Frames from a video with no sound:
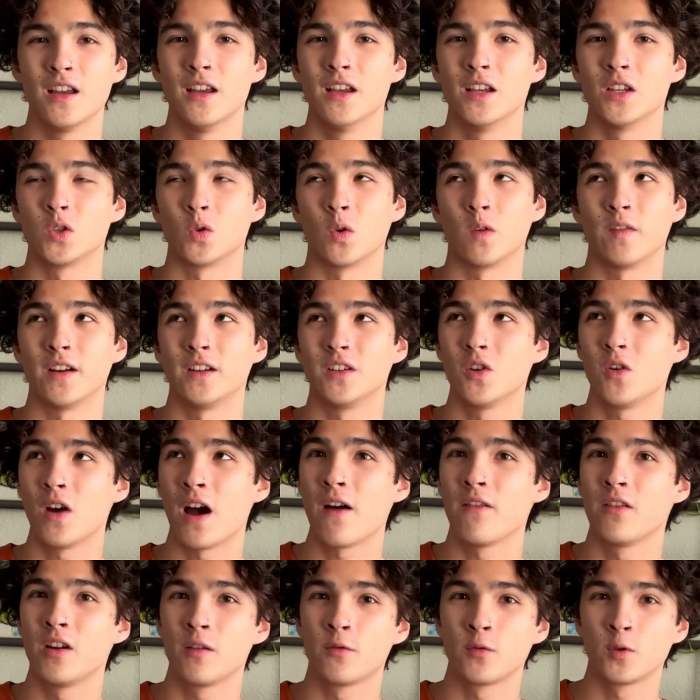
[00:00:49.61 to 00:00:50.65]
So if I don't
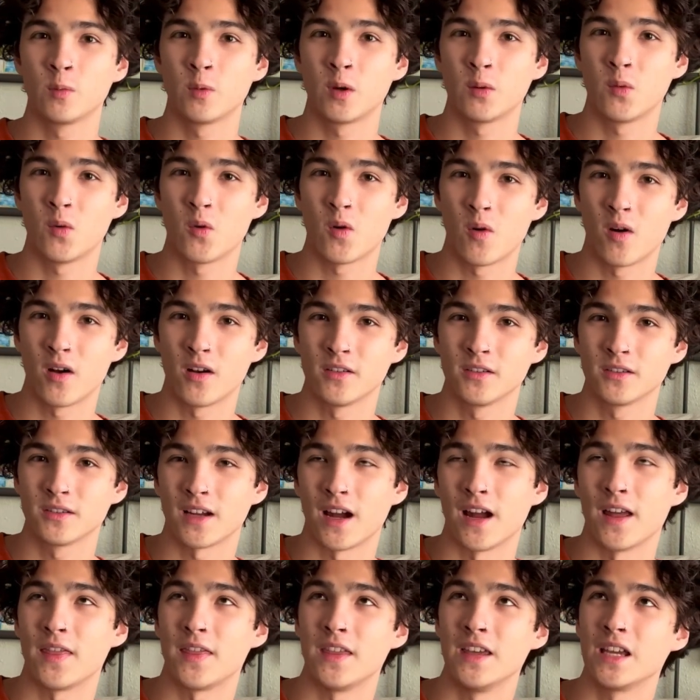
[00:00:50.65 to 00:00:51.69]
have enough room on my walls,
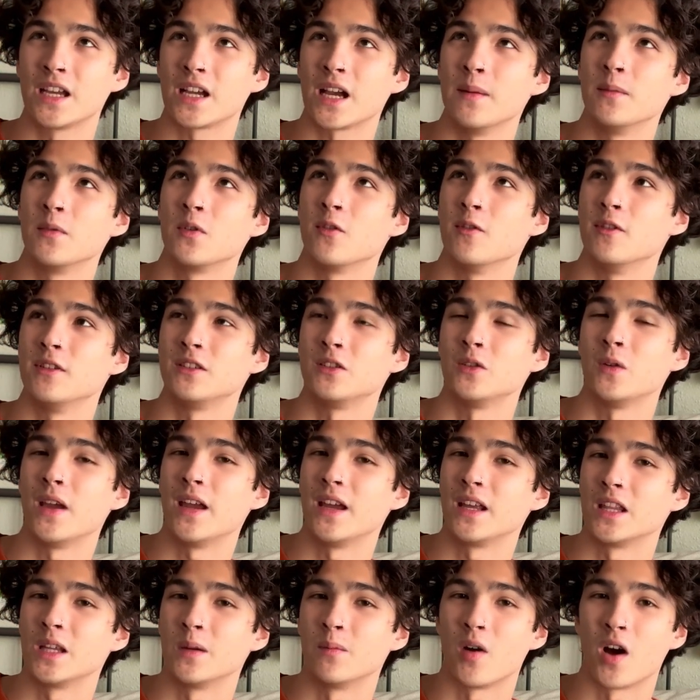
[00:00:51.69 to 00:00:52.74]
I think I'm going to
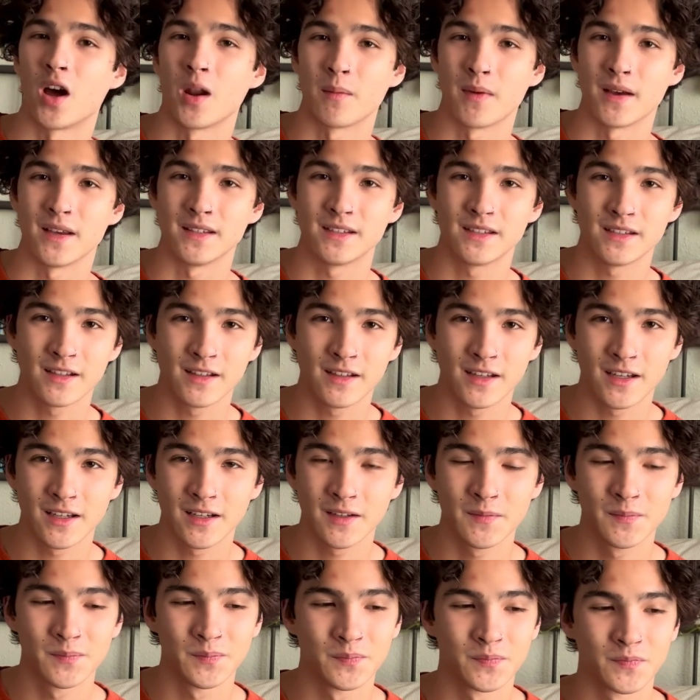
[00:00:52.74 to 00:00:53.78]
hang them on my ceiling.